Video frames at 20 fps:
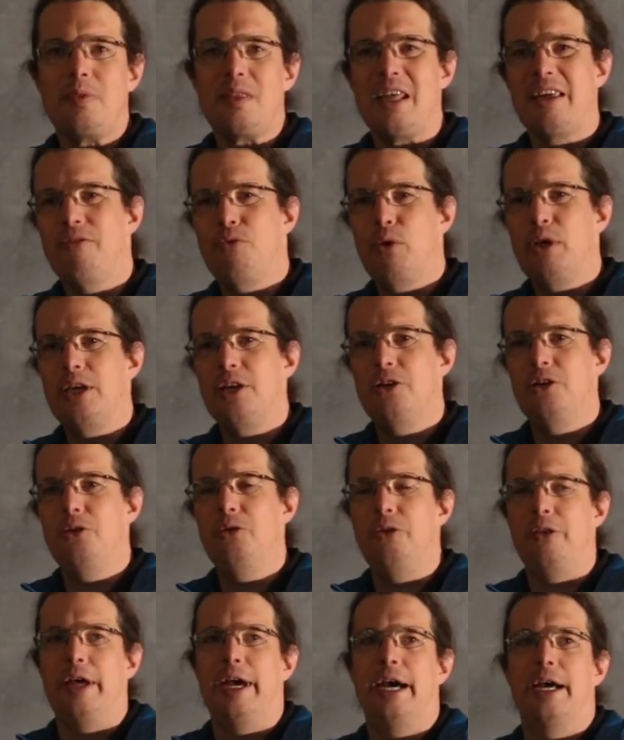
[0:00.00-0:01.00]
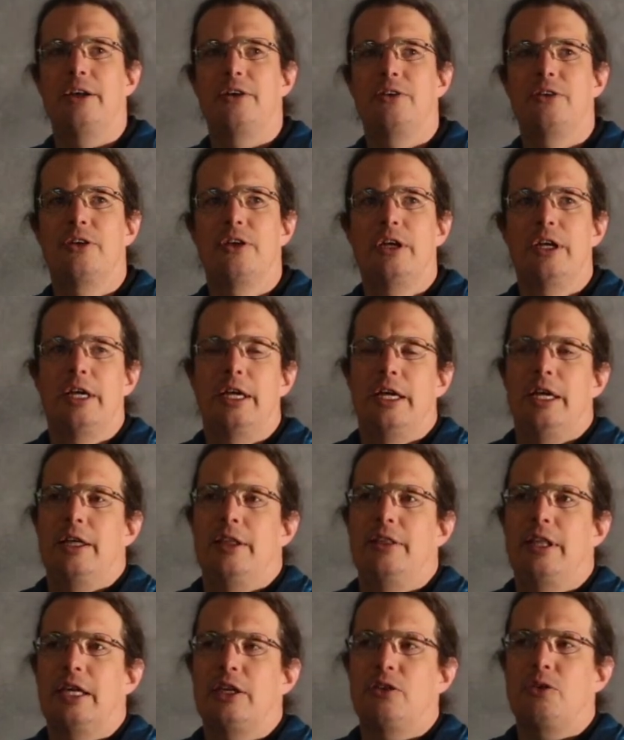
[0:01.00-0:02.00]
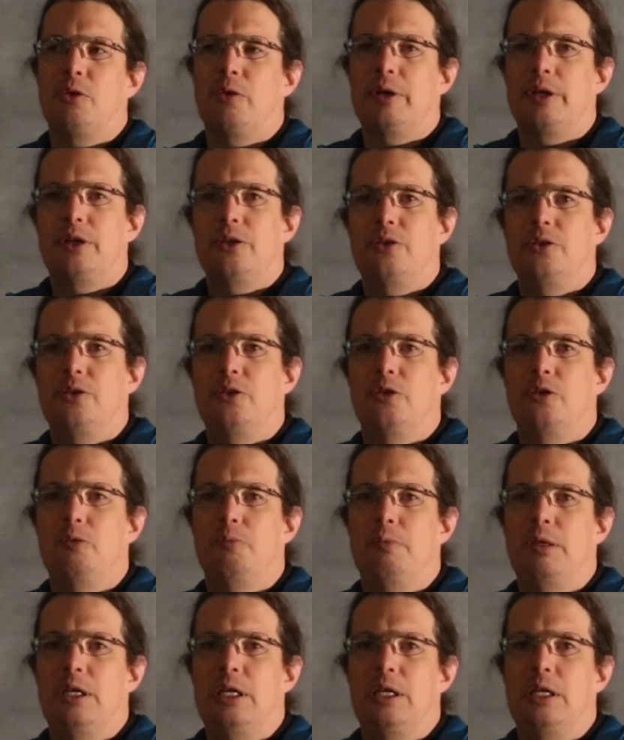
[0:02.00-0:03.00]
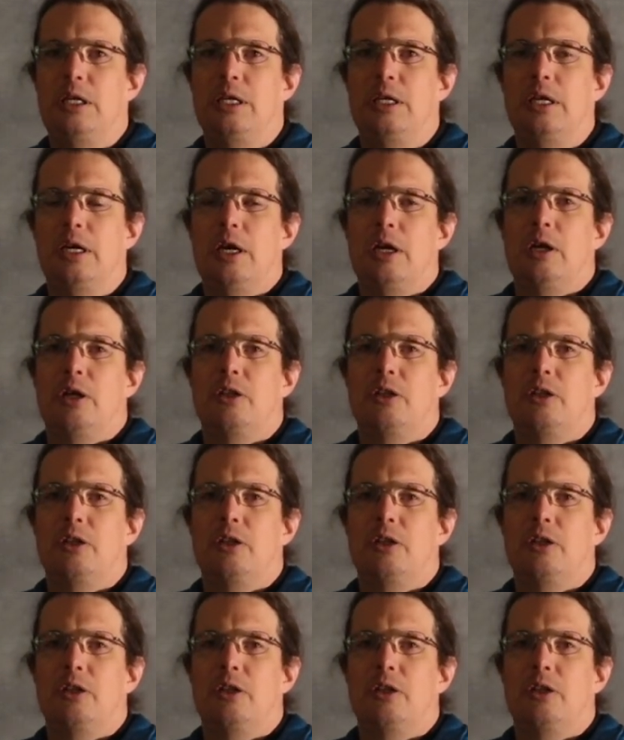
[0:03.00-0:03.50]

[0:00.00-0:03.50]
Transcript: If we can do that, that's going to be